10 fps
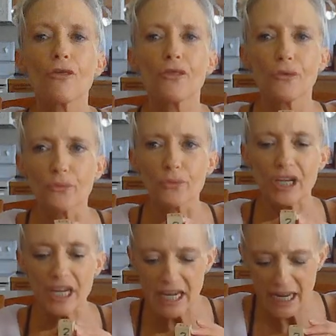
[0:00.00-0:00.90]

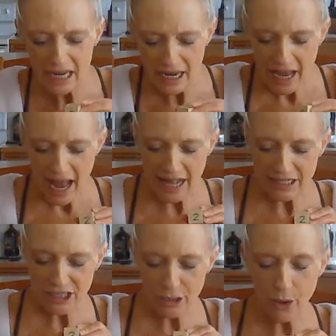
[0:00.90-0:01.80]
3.
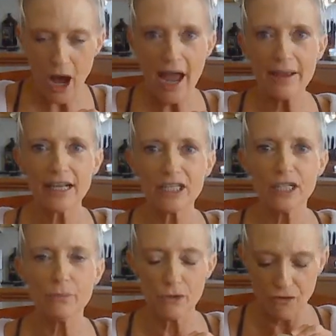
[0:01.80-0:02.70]
And so I get
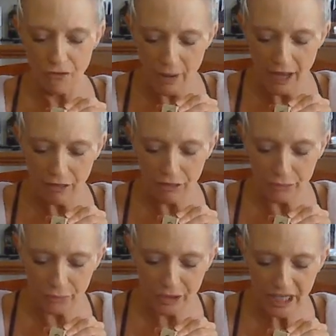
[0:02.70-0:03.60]
to move my
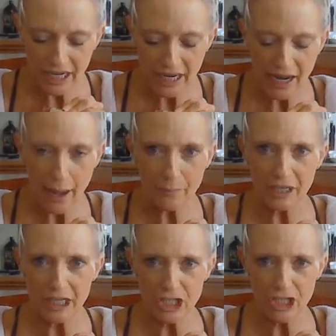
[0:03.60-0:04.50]
3. I'm
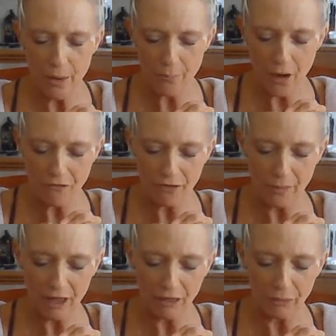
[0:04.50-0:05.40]
going to jump over
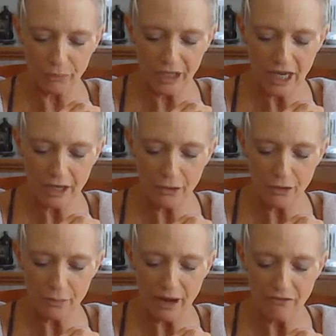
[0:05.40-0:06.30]
my 3 and go
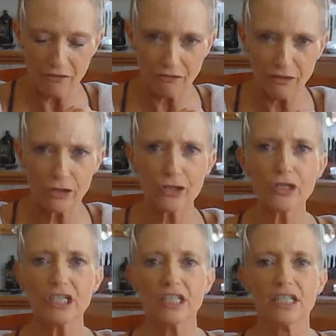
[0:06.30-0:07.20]
to my
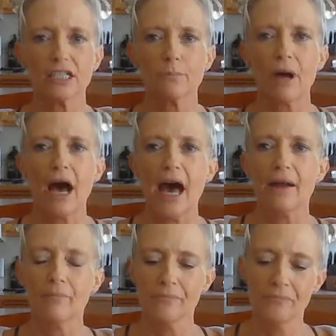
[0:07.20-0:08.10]
first spot.
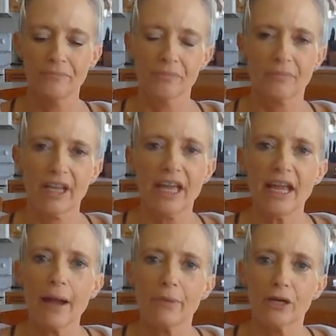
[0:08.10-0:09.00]

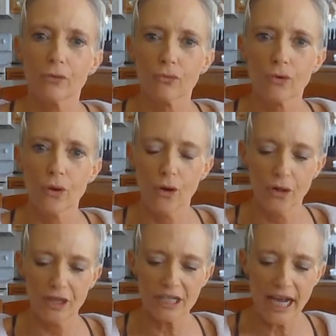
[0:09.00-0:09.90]
Okay, I'm going to
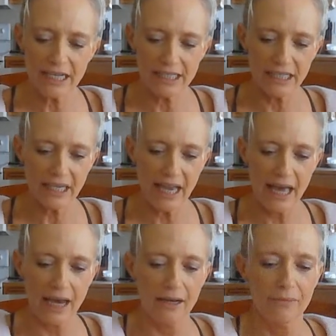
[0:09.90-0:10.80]
roll the dice
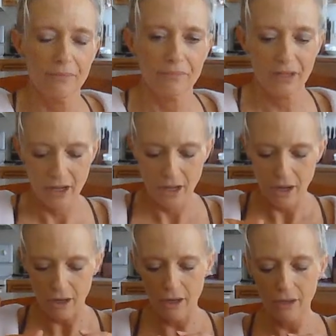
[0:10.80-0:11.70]
again.
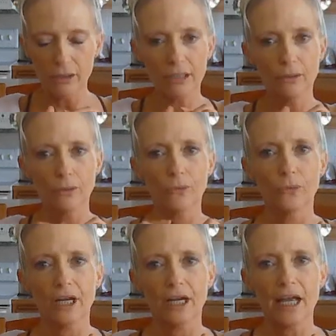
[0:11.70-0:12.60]
Oh,
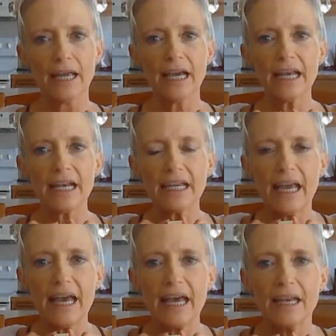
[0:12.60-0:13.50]
what did I get
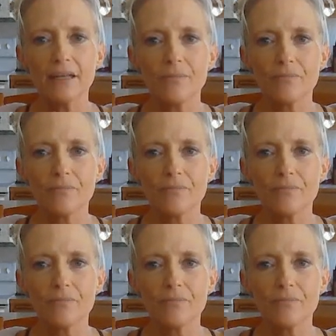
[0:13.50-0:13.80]
again?